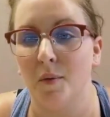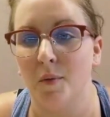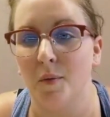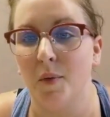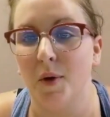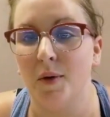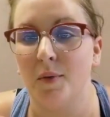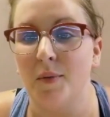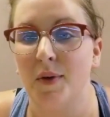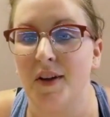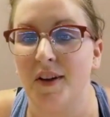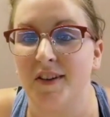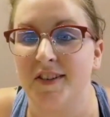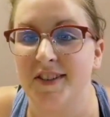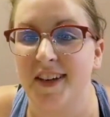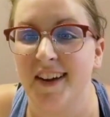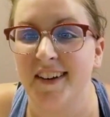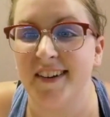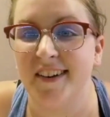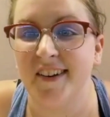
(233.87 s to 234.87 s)
when we are
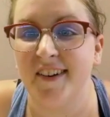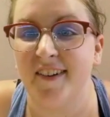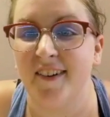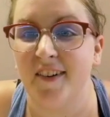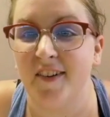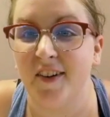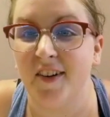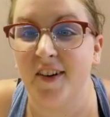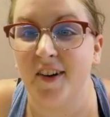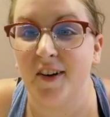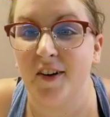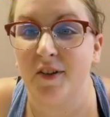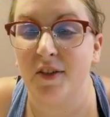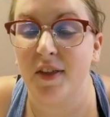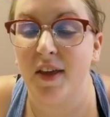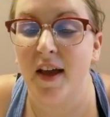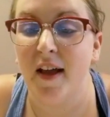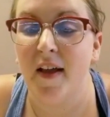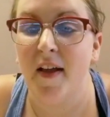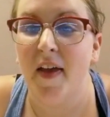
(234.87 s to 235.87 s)
done here on earth.
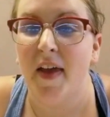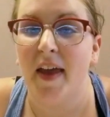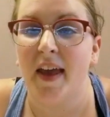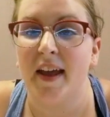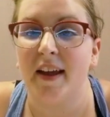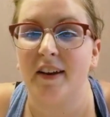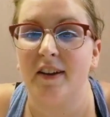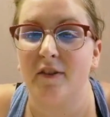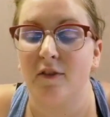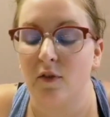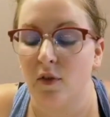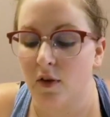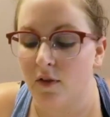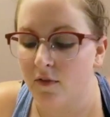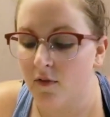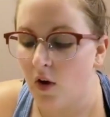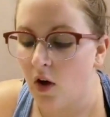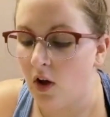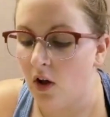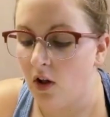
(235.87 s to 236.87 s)
And if we
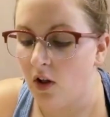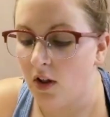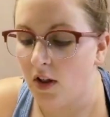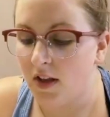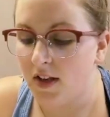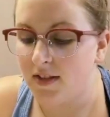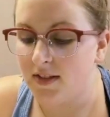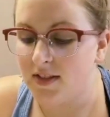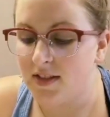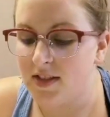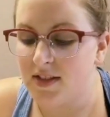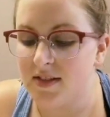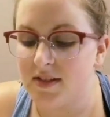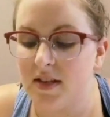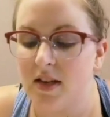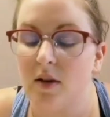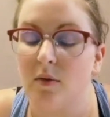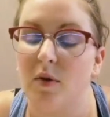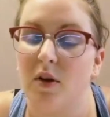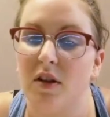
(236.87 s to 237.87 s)
fall into
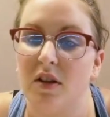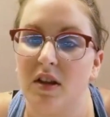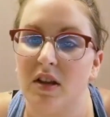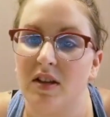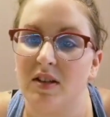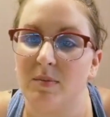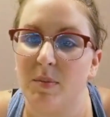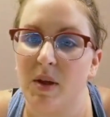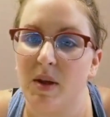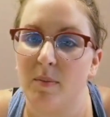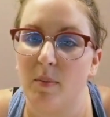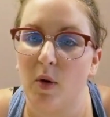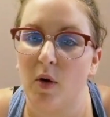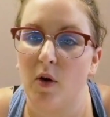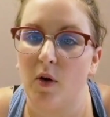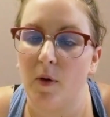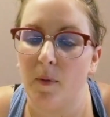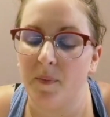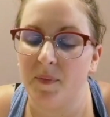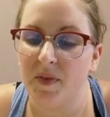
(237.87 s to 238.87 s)
deceit with these
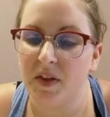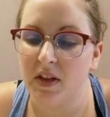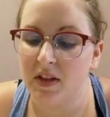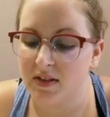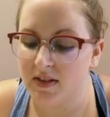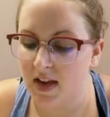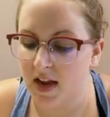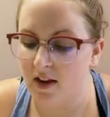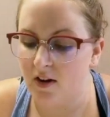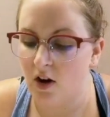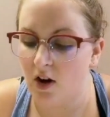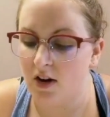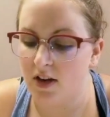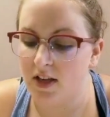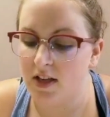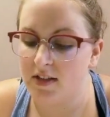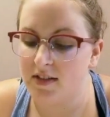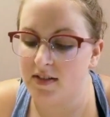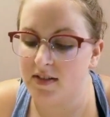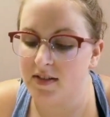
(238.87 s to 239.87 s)
people, to these
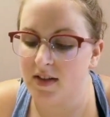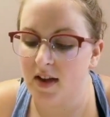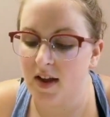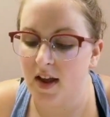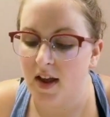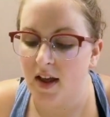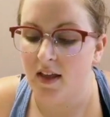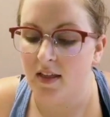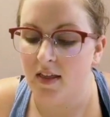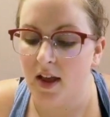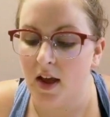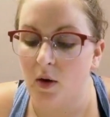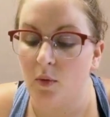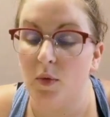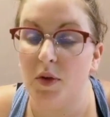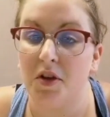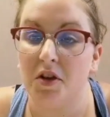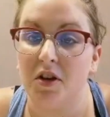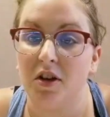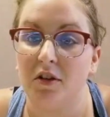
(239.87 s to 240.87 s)
anarchists, that
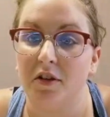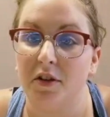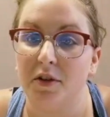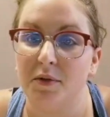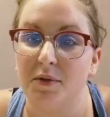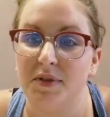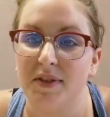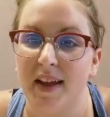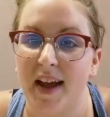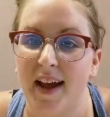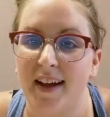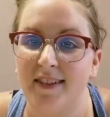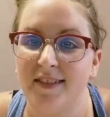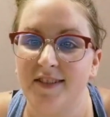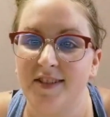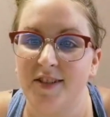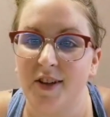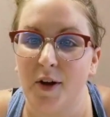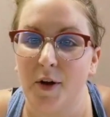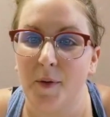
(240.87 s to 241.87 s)
we could lose that.
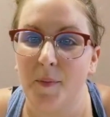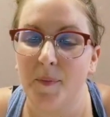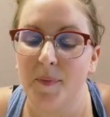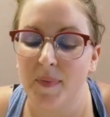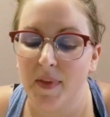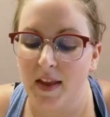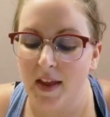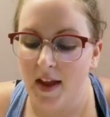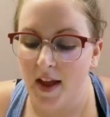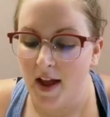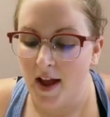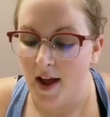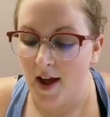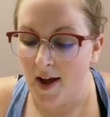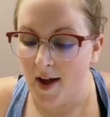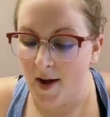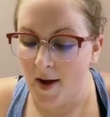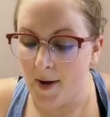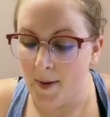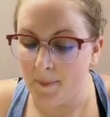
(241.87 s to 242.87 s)
So
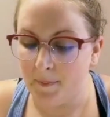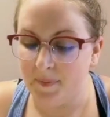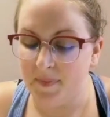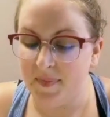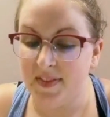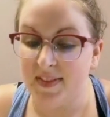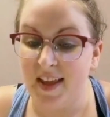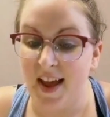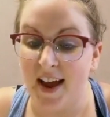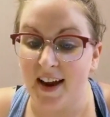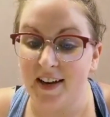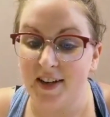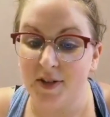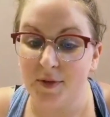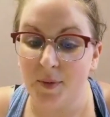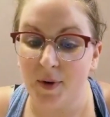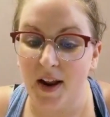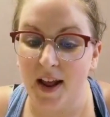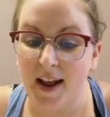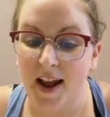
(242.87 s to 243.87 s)
that is
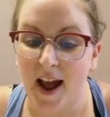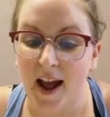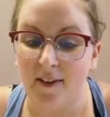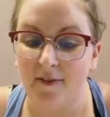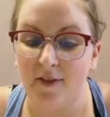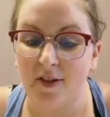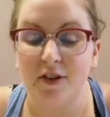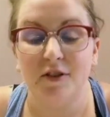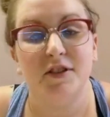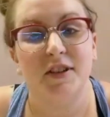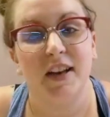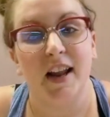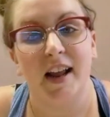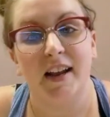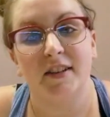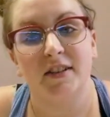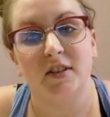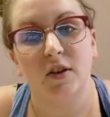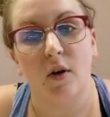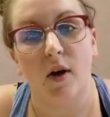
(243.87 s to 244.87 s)
what I have for you today.
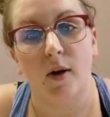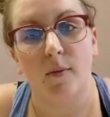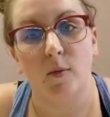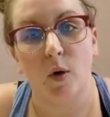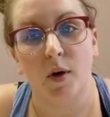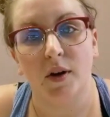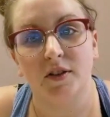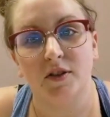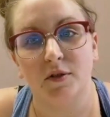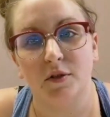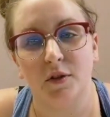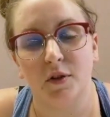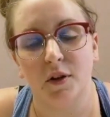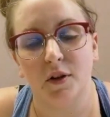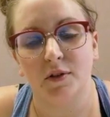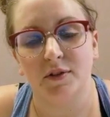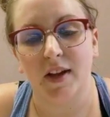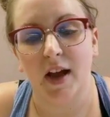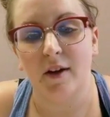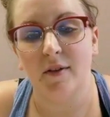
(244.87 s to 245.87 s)
So I'm going to
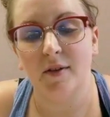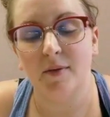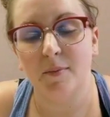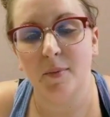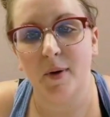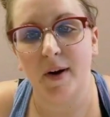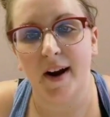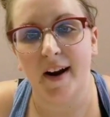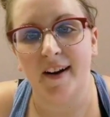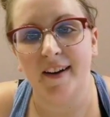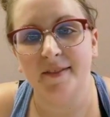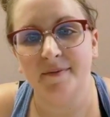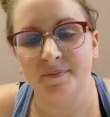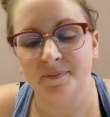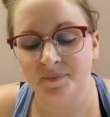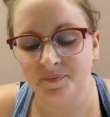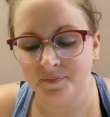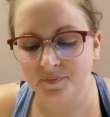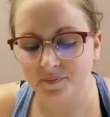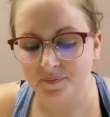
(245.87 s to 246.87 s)
close out in prayer,
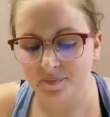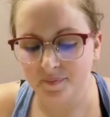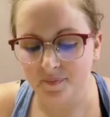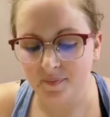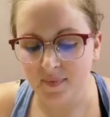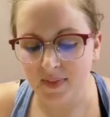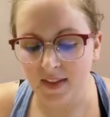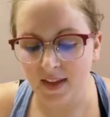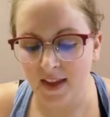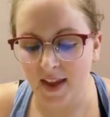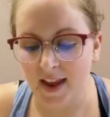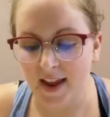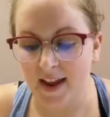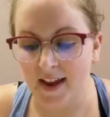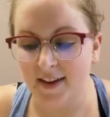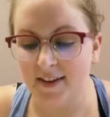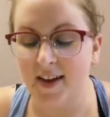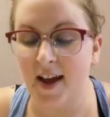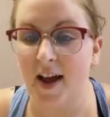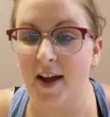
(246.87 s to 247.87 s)

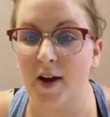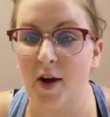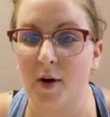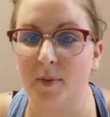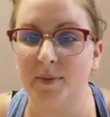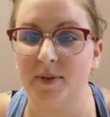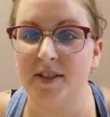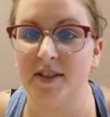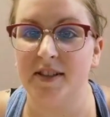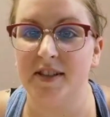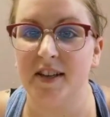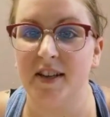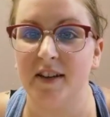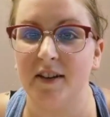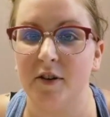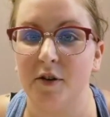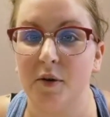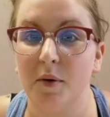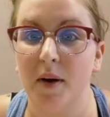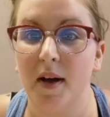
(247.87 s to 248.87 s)
and I hope to see
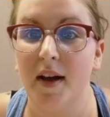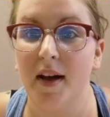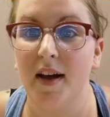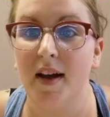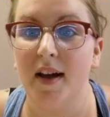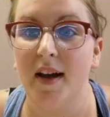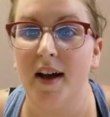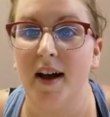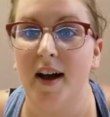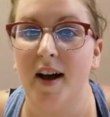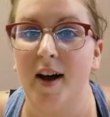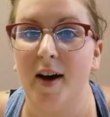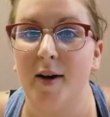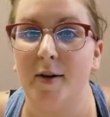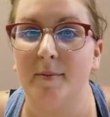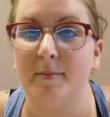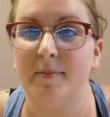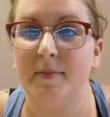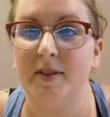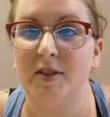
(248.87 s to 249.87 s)
you
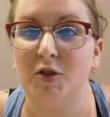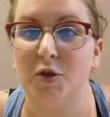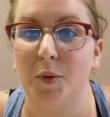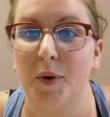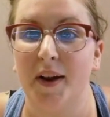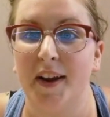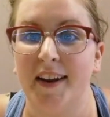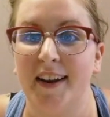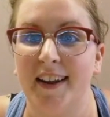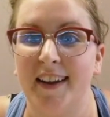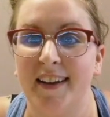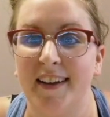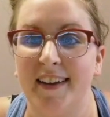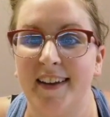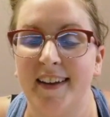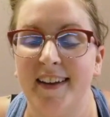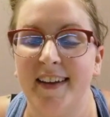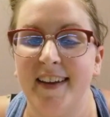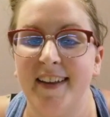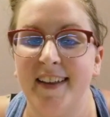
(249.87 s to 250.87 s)

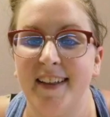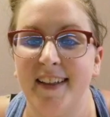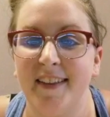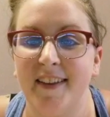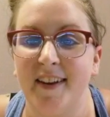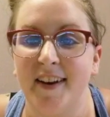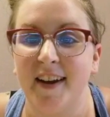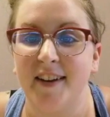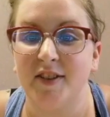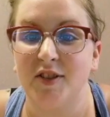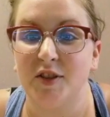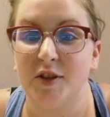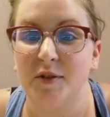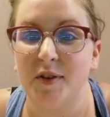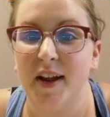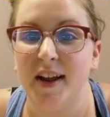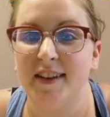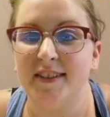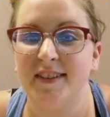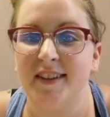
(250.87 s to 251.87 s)
joining in the next 2
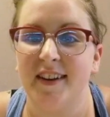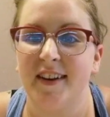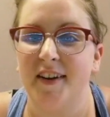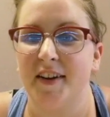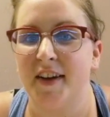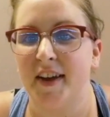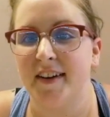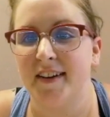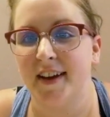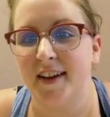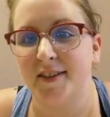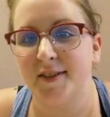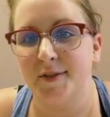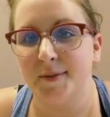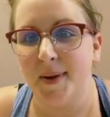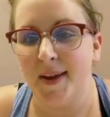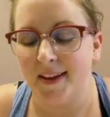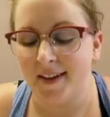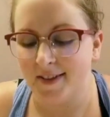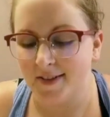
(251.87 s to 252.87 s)
days and then again next
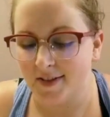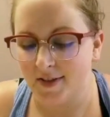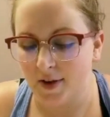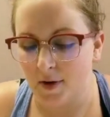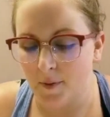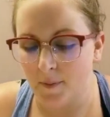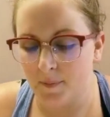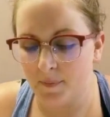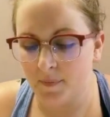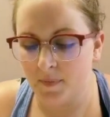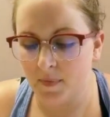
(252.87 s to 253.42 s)
week. So